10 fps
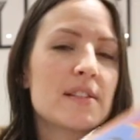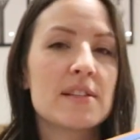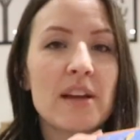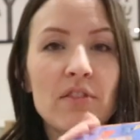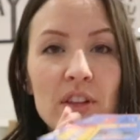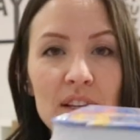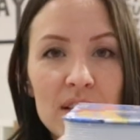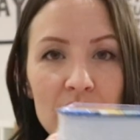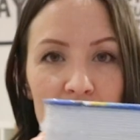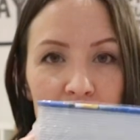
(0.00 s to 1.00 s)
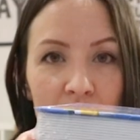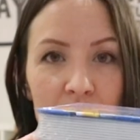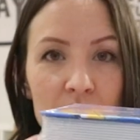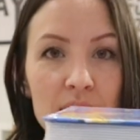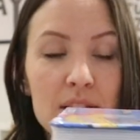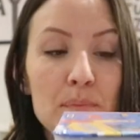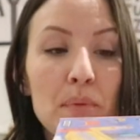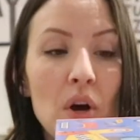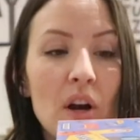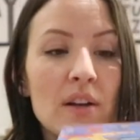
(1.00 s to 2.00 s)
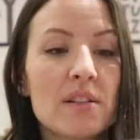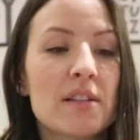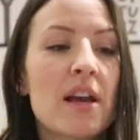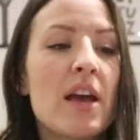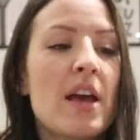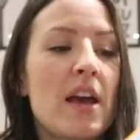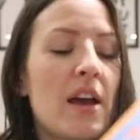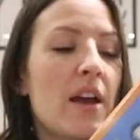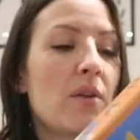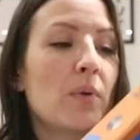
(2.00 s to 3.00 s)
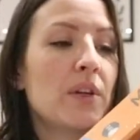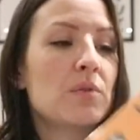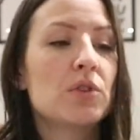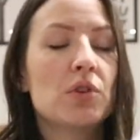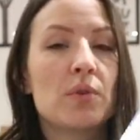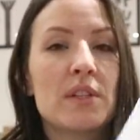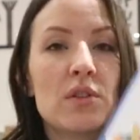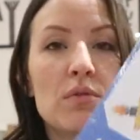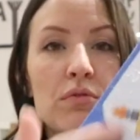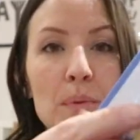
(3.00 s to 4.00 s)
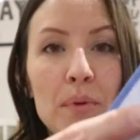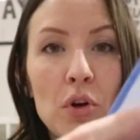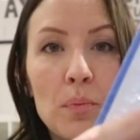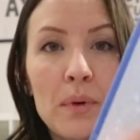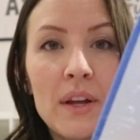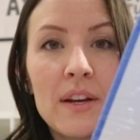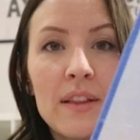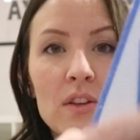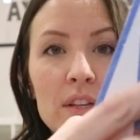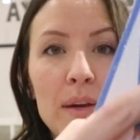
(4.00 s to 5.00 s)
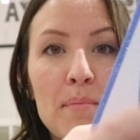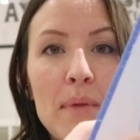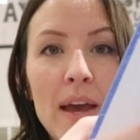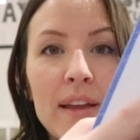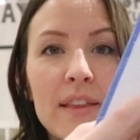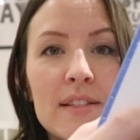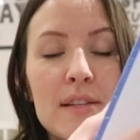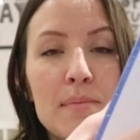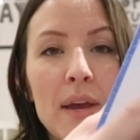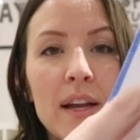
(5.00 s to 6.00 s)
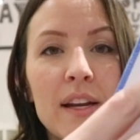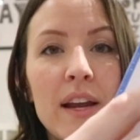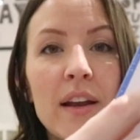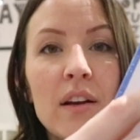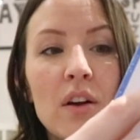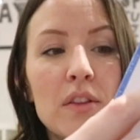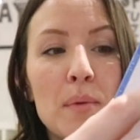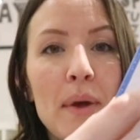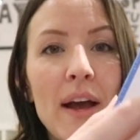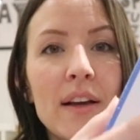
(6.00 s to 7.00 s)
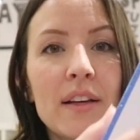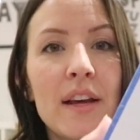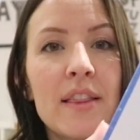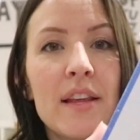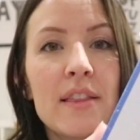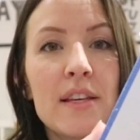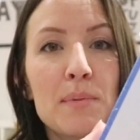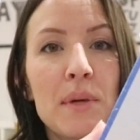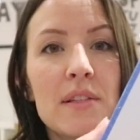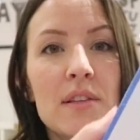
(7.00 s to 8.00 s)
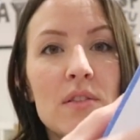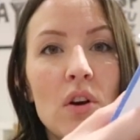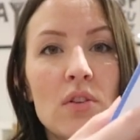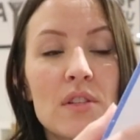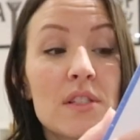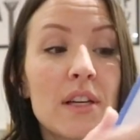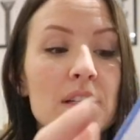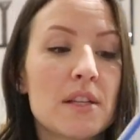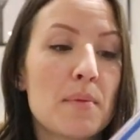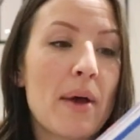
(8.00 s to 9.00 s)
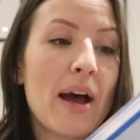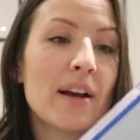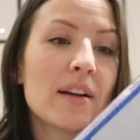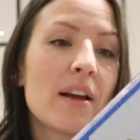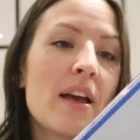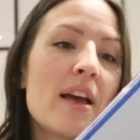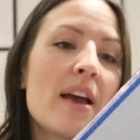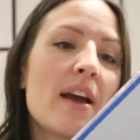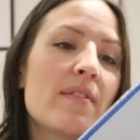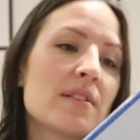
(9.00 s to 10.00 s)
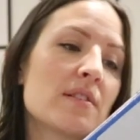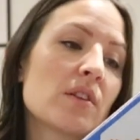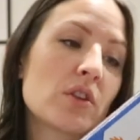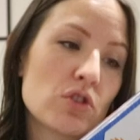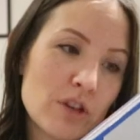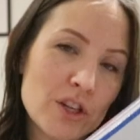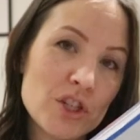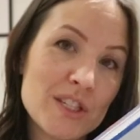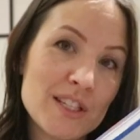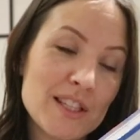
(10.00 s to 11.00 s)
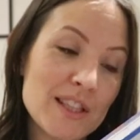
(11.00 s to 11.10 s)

is, everything's contained in this box. And what you do is you flip it open and there's like, this is magnetic on the back. And then these pieces all stick to the back. And this is a construction